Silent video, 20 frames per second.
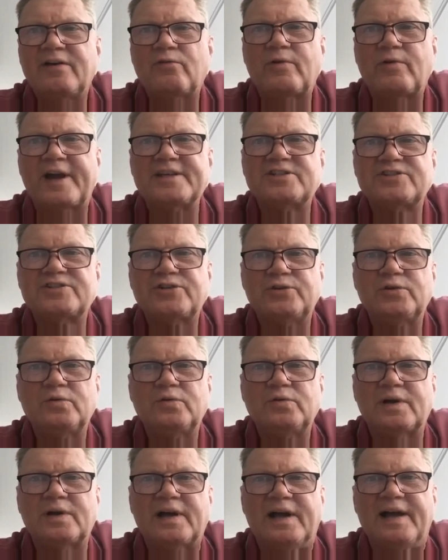Race
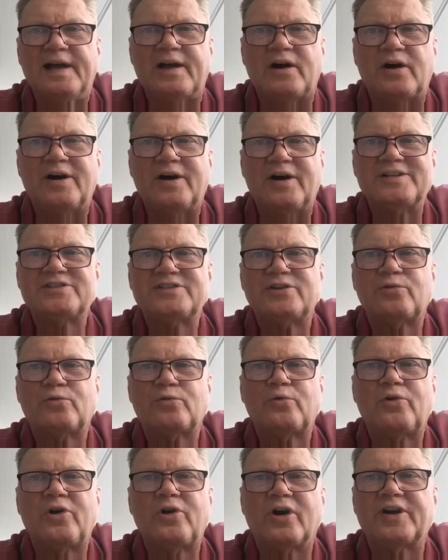2, Isa
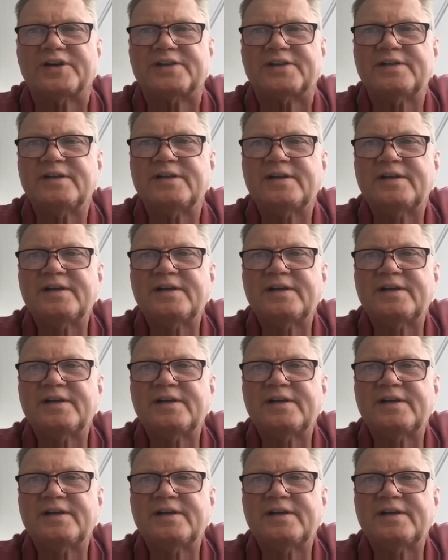Rocket.